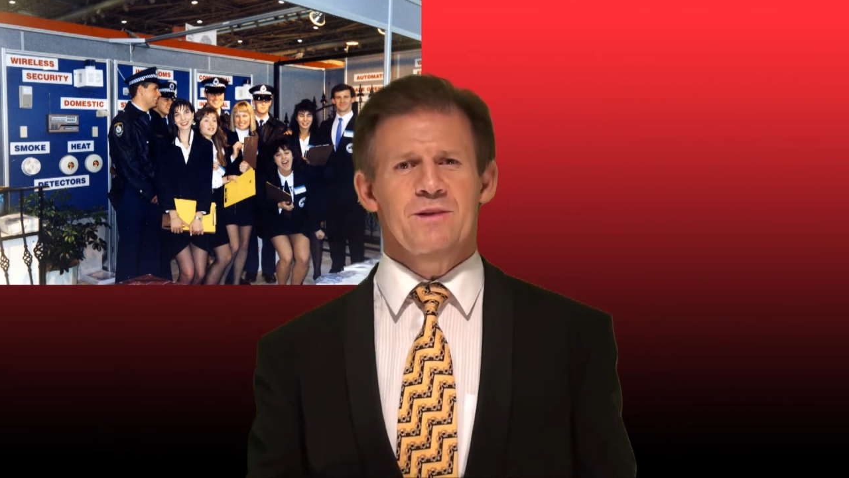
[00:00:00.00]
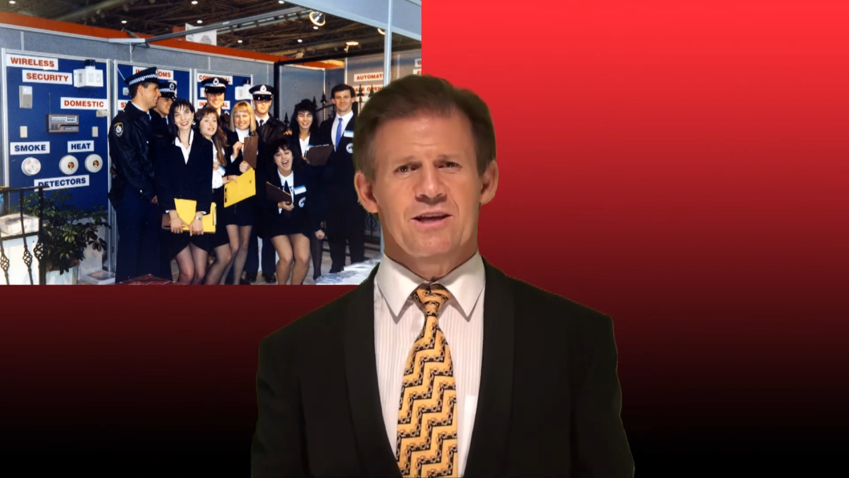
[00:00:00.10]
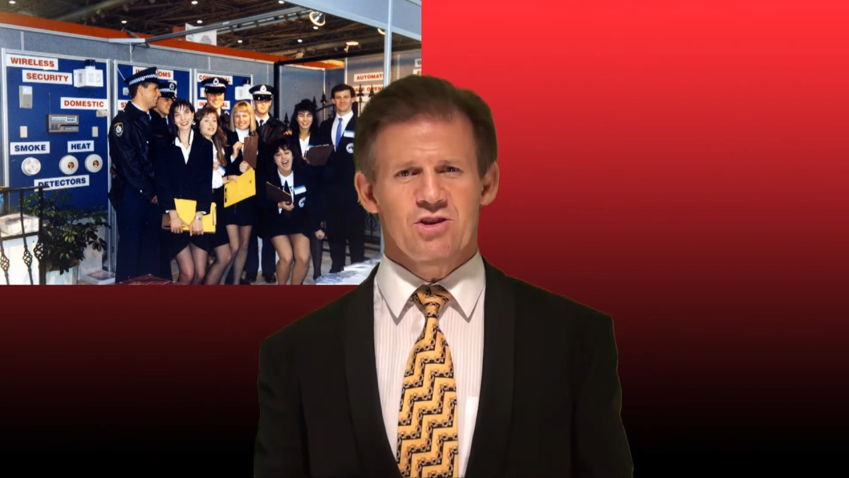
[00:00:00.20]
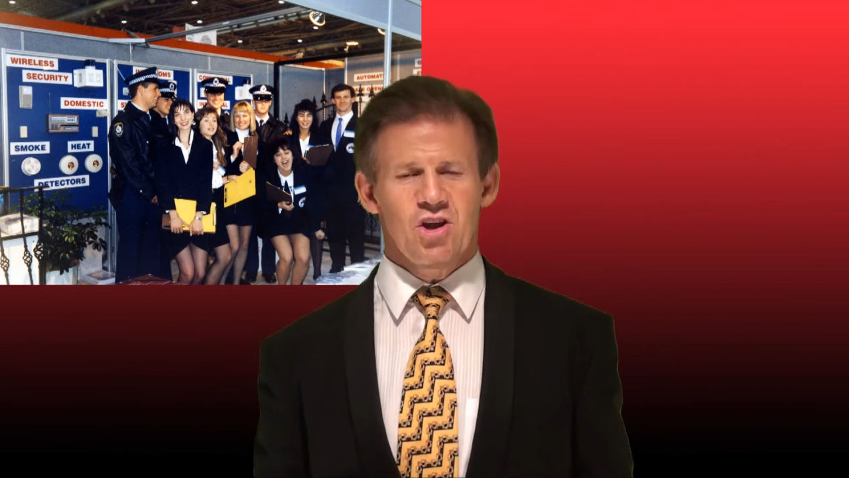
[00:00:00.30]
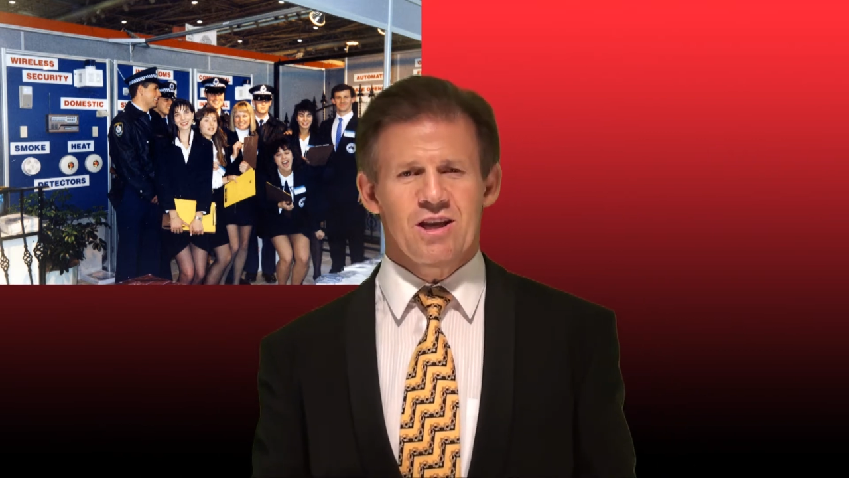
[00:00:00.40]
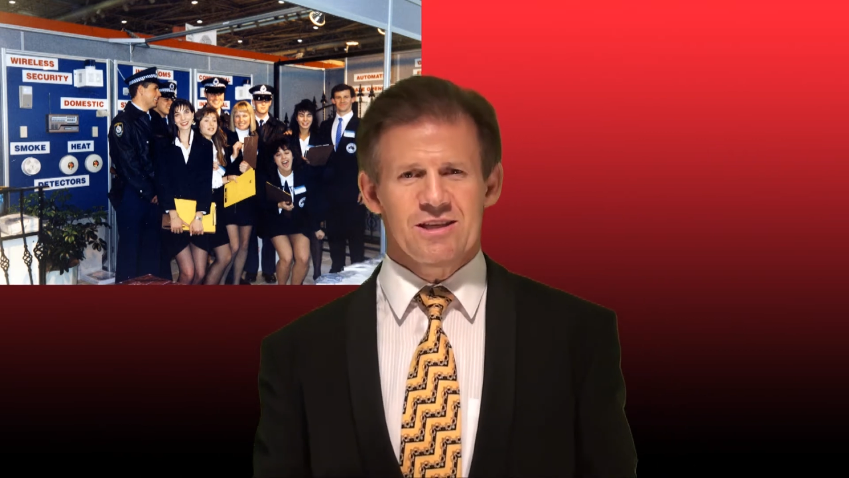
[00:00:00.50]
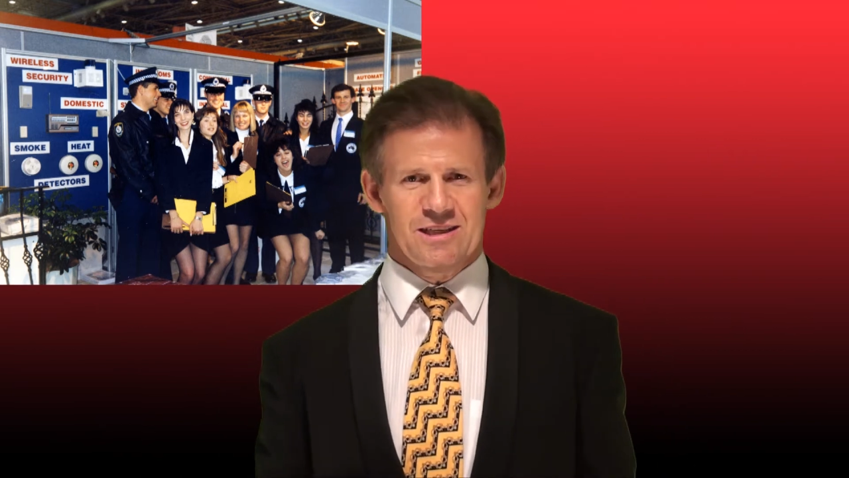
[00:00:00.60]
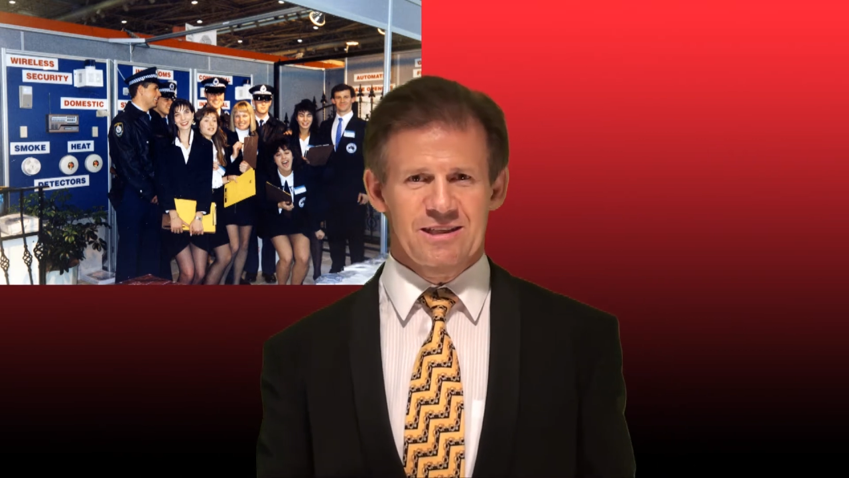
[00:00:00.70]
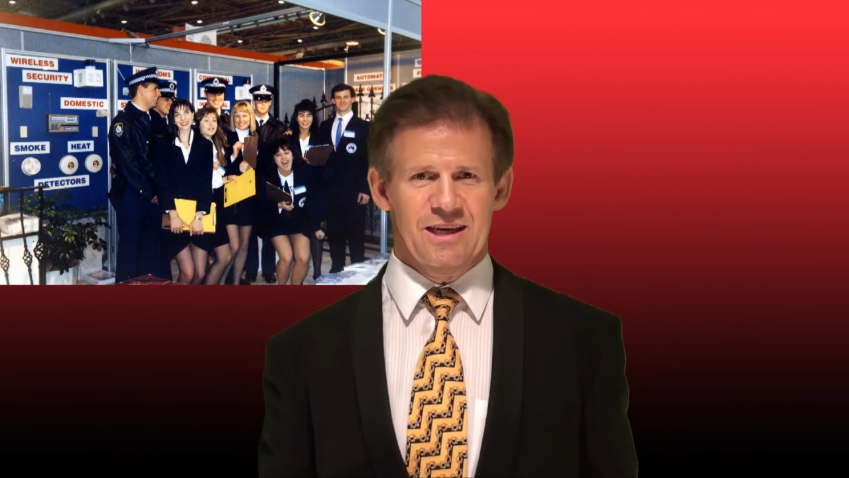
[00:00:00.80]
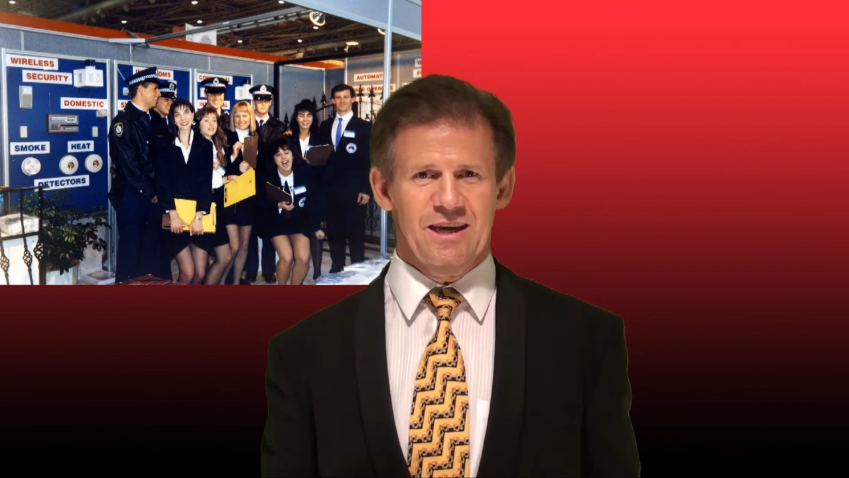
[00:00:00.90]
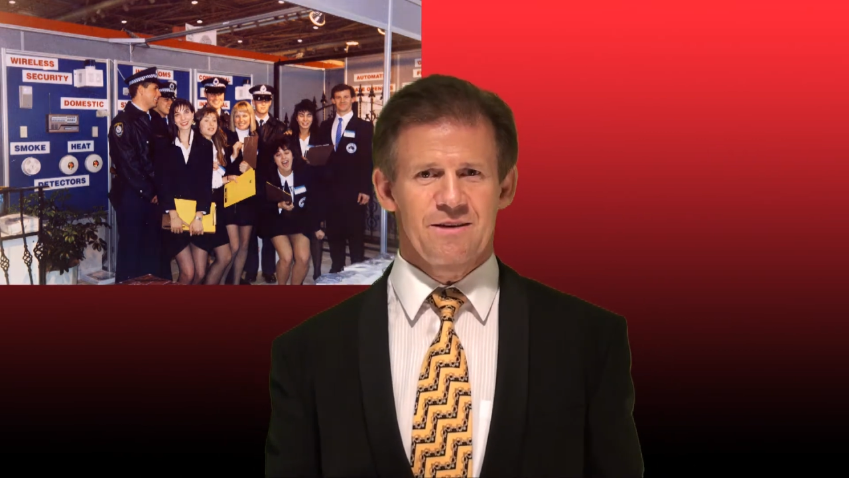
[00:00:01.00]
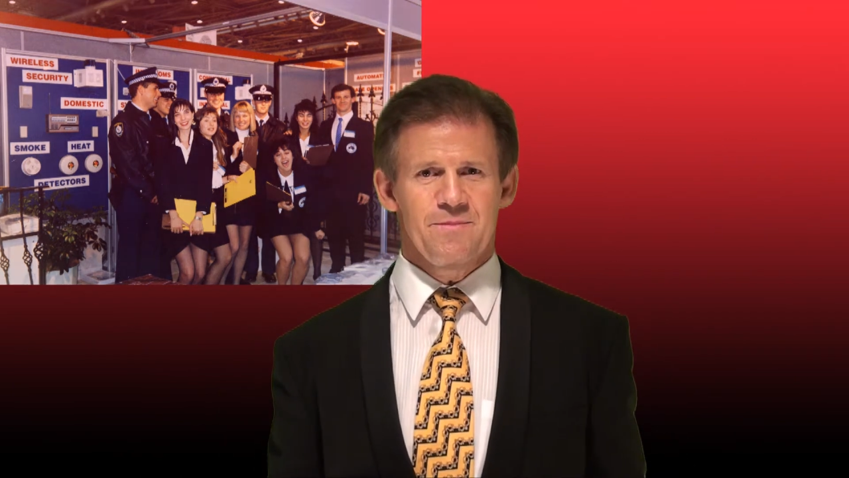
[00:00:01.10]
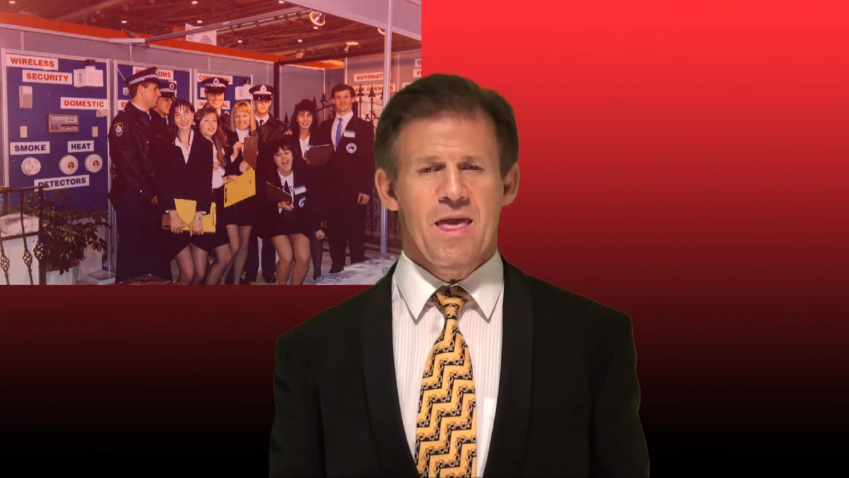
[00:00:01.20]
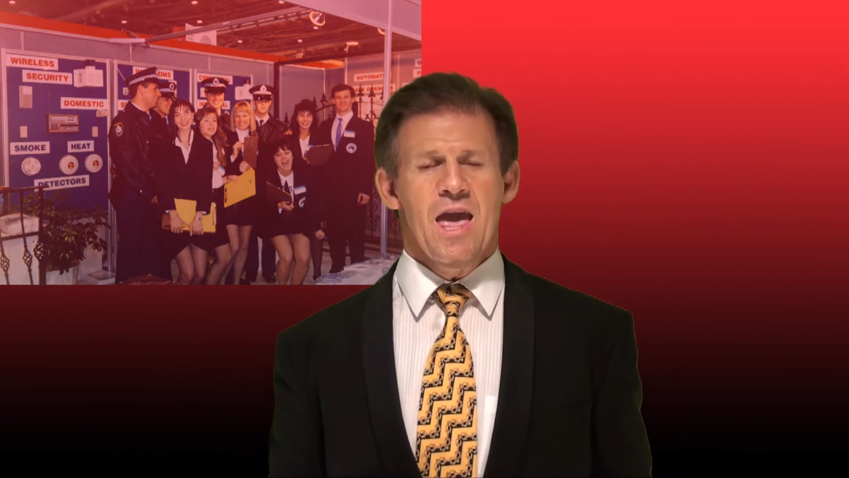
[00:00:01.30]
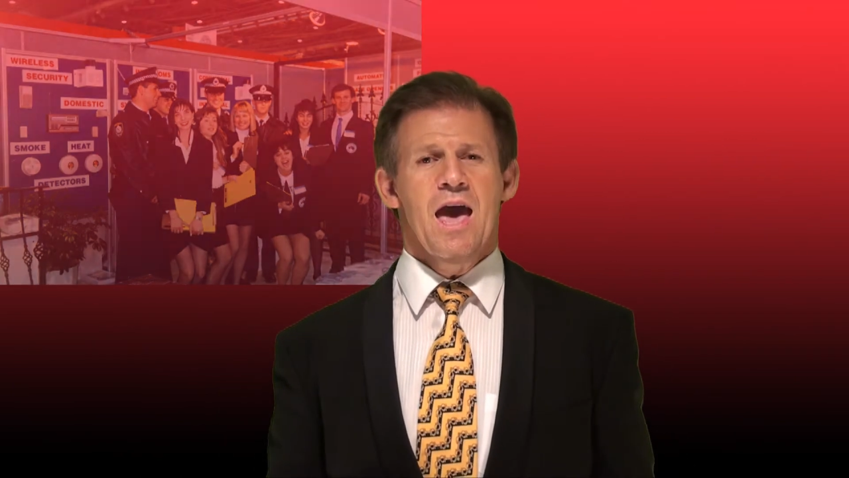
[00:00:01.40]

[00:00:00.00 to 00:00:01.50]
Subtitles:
million a year